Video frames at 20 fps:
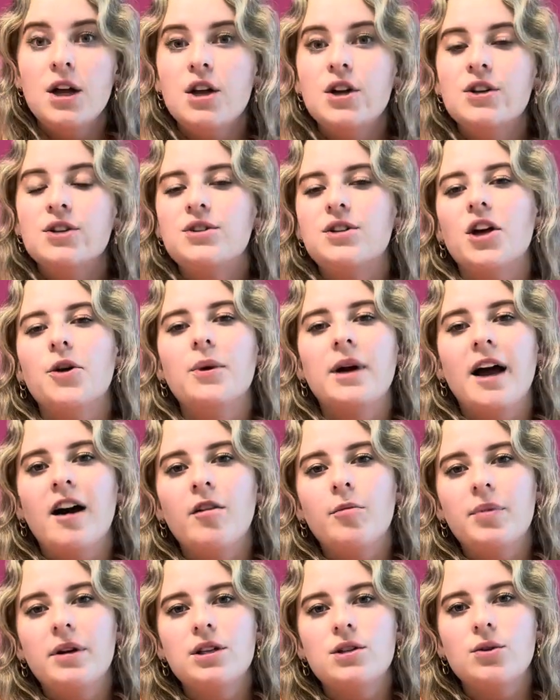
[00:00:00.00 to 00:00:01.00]
So we have
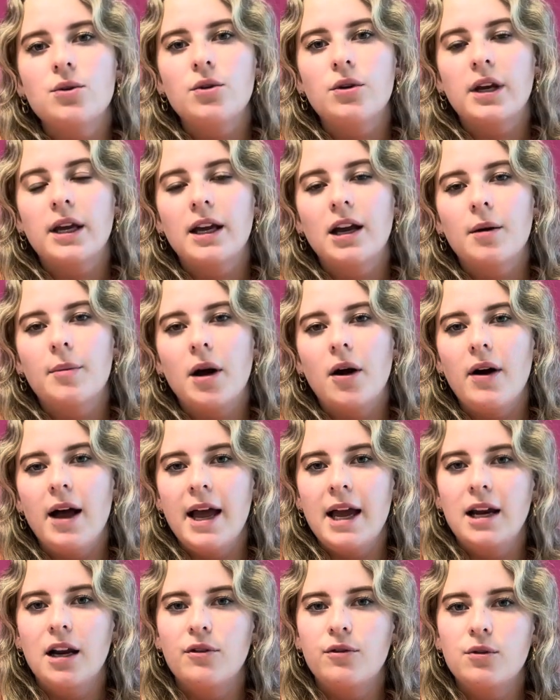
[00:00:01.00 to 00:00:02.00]
been talking about
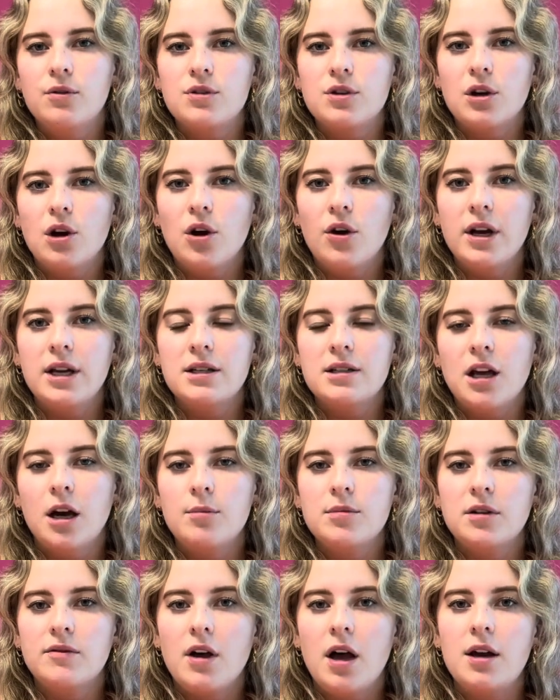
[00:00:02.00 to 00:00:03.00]
A-levels a lot in
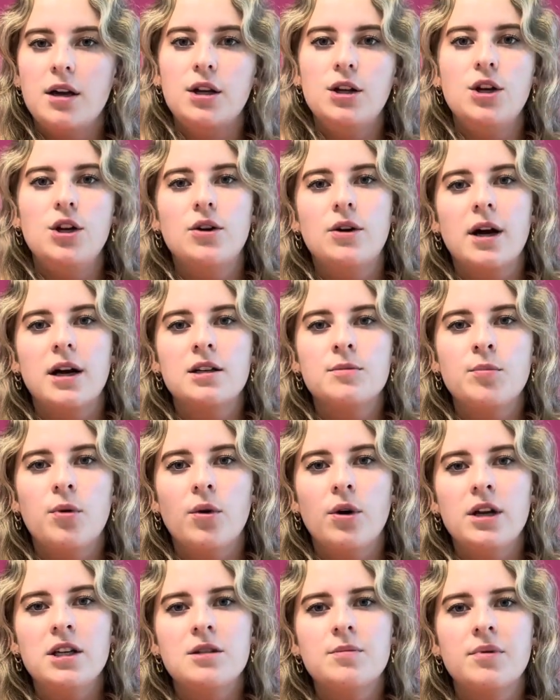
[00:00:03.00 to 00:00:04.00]
terms of earning UCAS
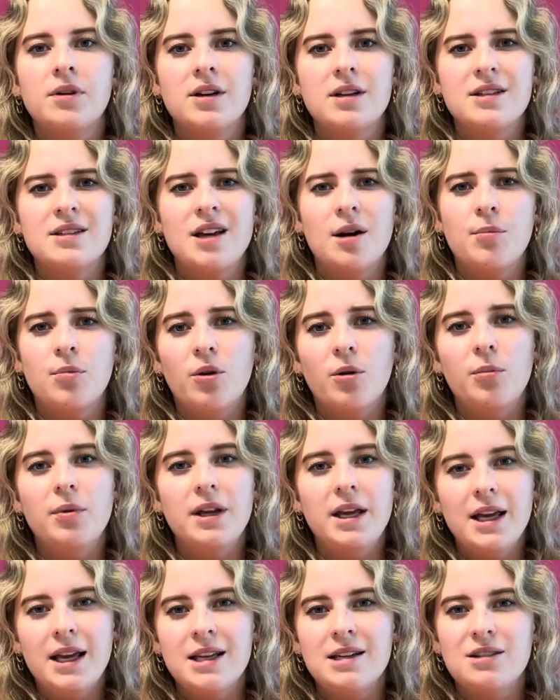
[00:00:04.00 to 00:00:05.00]
points because that
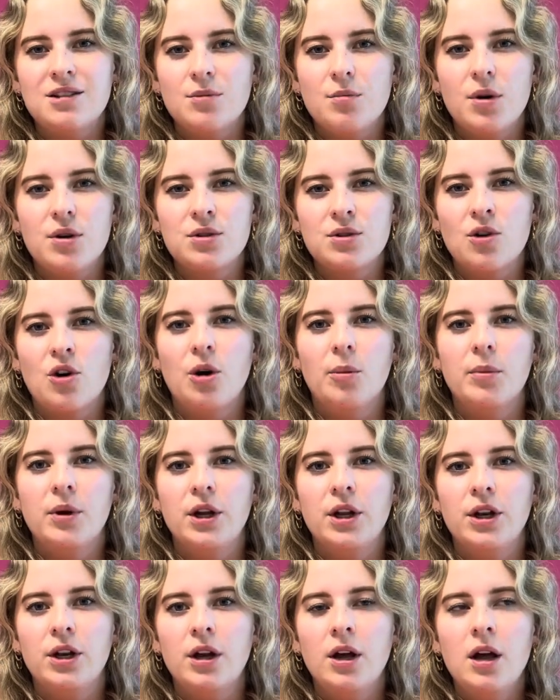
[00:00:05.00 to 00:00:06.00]
probably is the most
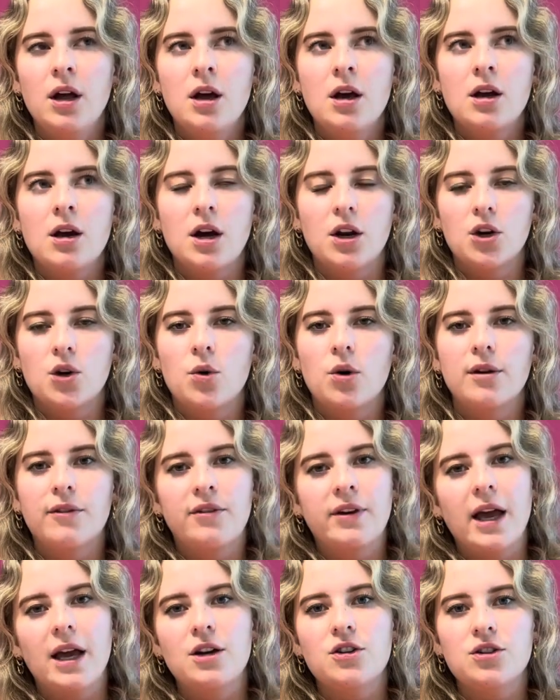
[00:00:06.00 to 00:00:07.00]
common kind of
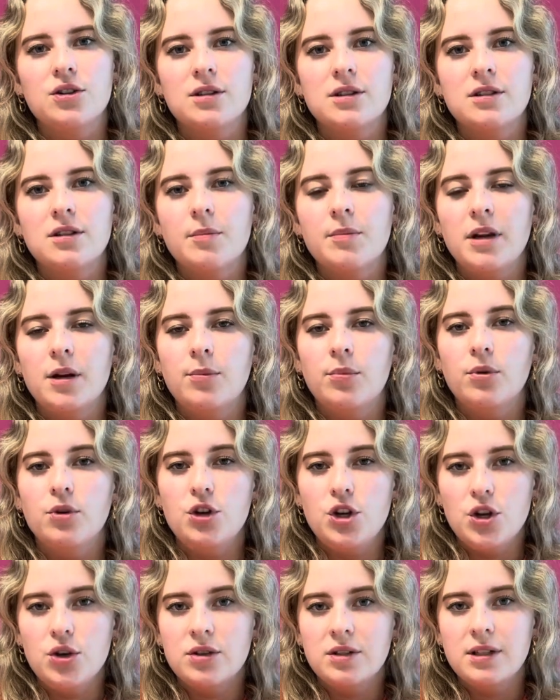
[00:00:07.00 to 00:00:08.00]
qualifications that people
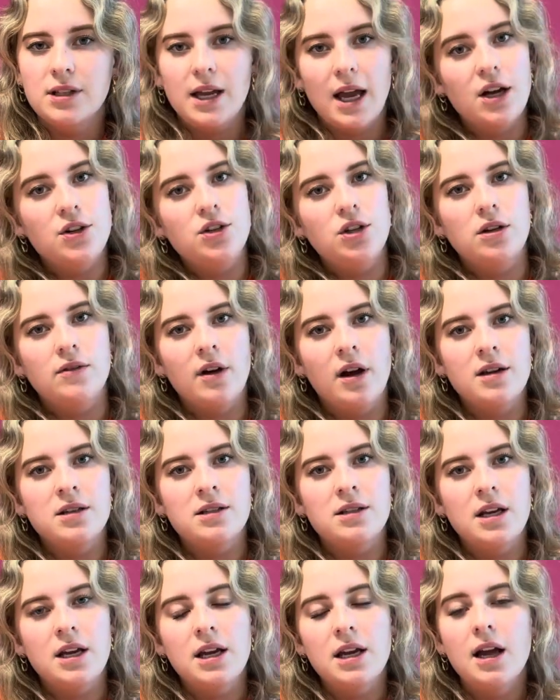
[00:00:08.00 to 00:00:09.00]
use to get to
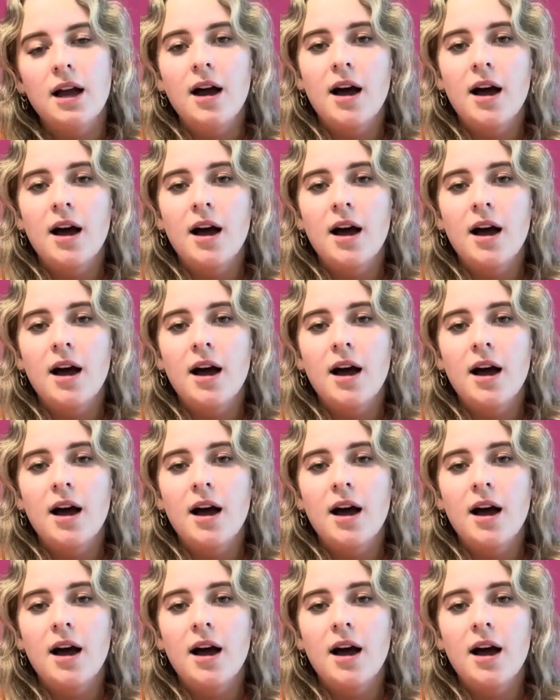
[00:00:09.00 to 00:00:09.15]
university.